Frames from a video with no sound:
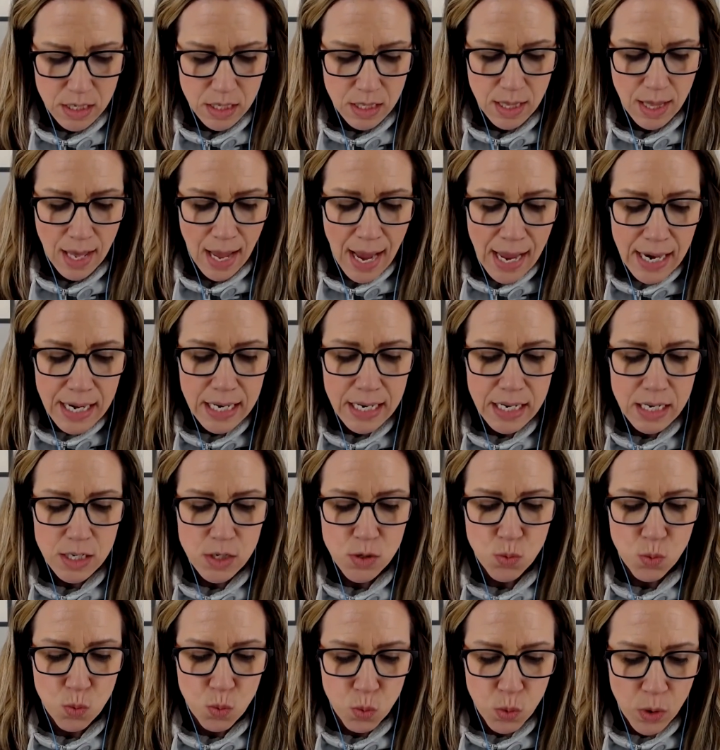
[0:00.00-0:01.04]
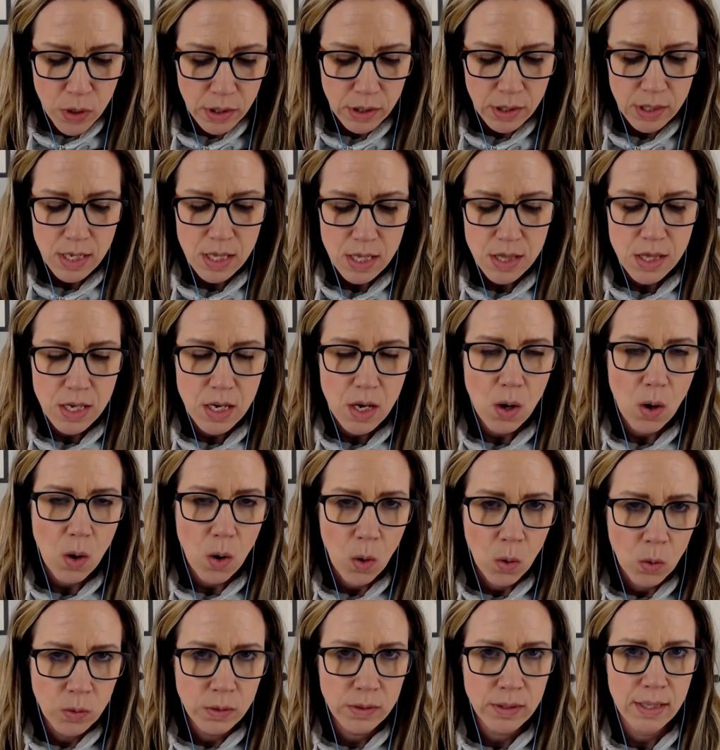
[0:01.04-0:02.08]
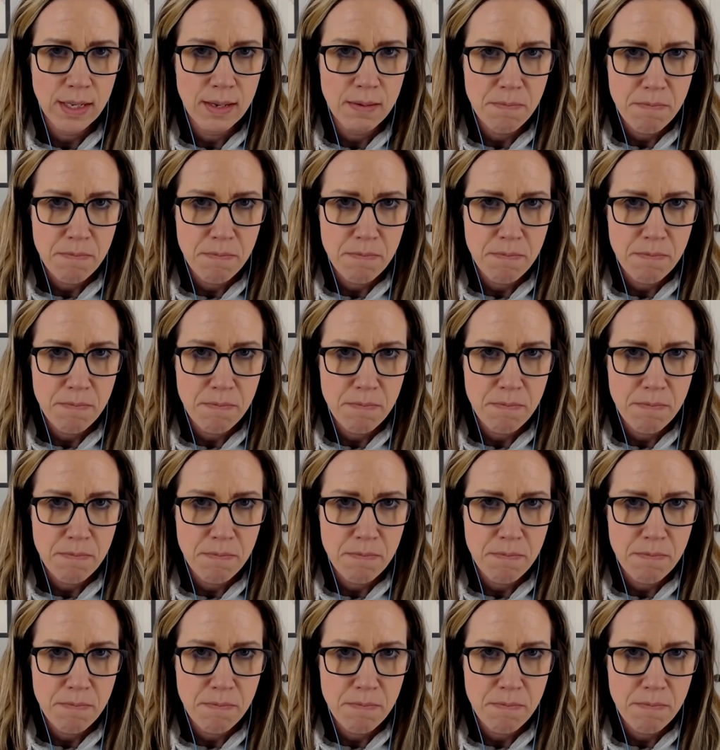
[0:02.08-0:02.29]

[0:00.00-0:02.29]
that is really the only